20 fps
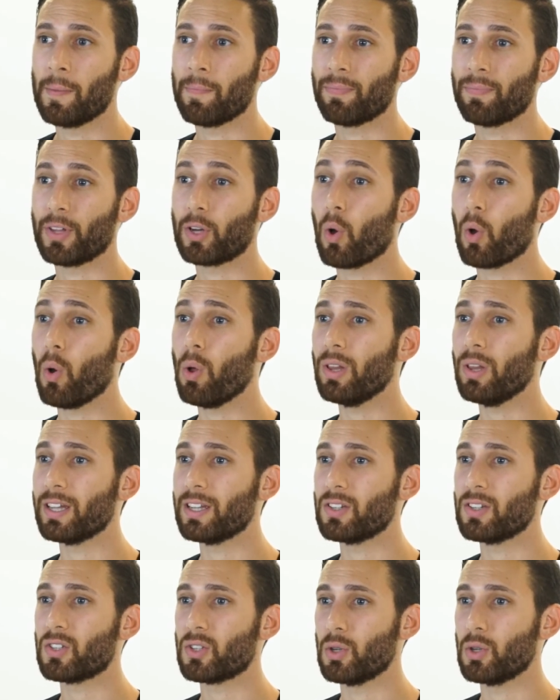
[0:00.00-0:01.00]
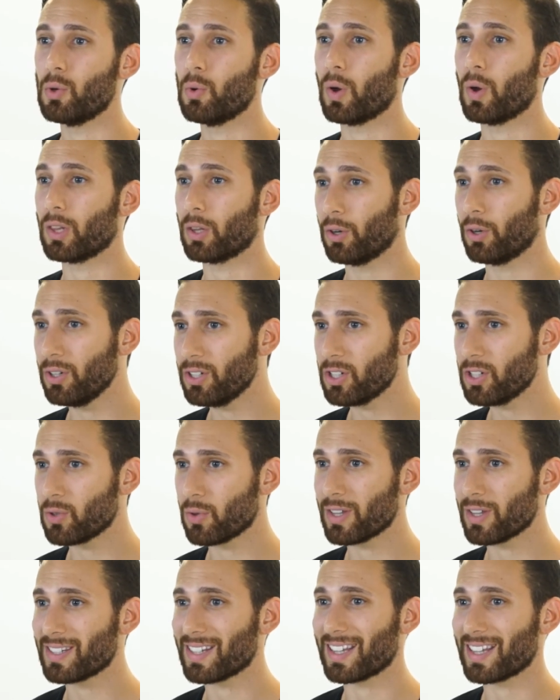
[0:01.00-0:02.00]
The goal is to learn to do
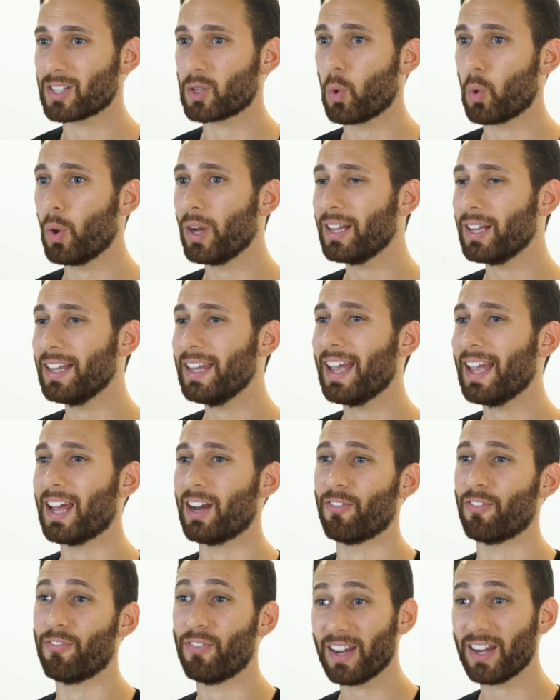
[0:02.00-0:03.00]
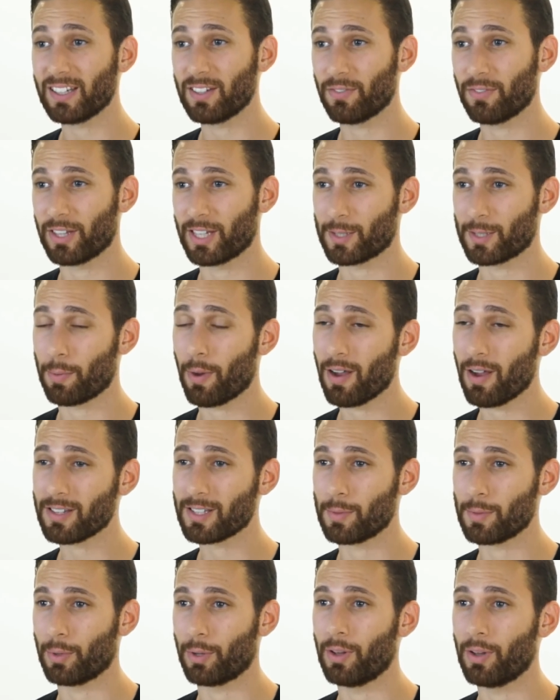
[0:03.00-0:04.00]
this as quickly and effectively as
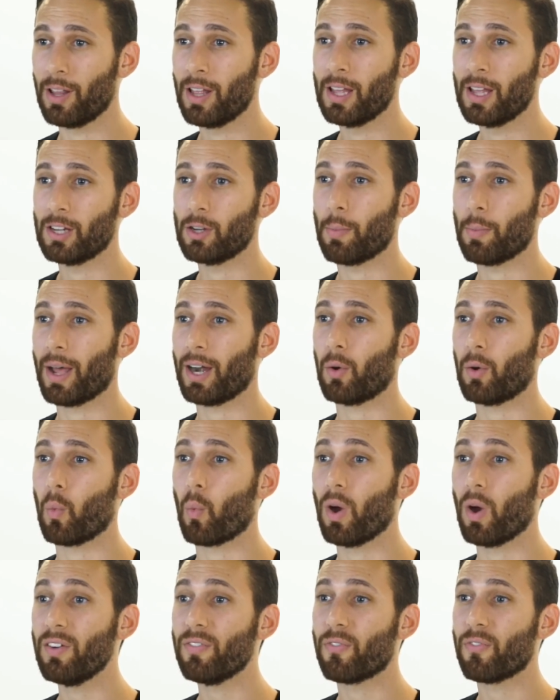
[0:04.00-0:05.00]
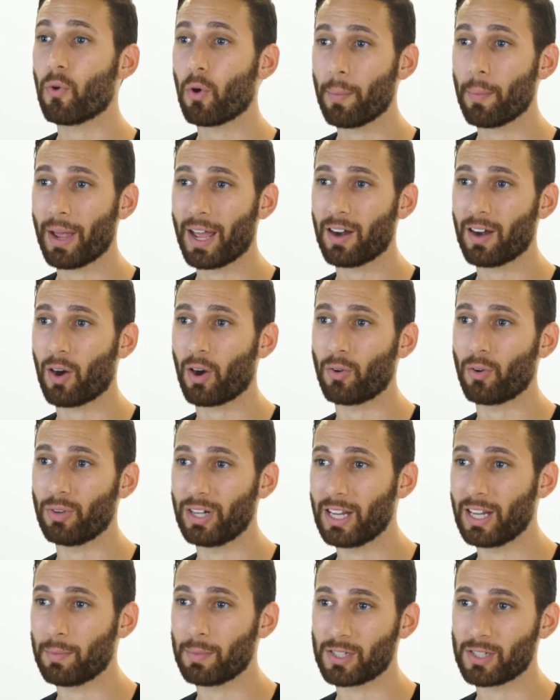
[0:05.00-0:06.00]
possible, no matter what format our
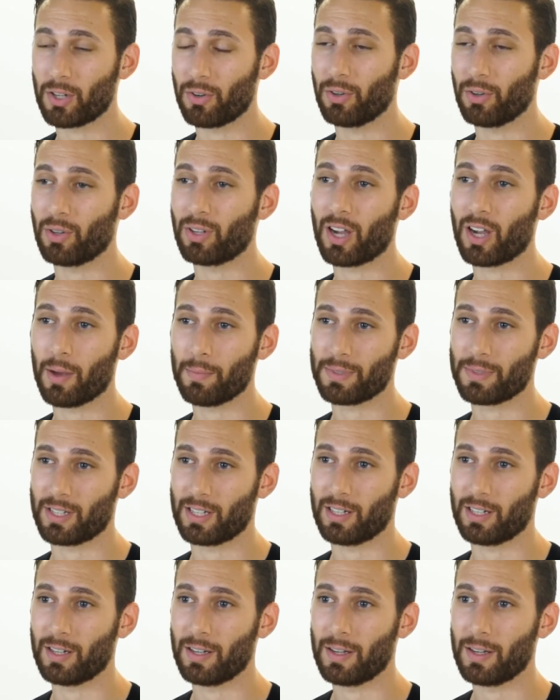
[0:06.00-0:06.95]
reading material comes in.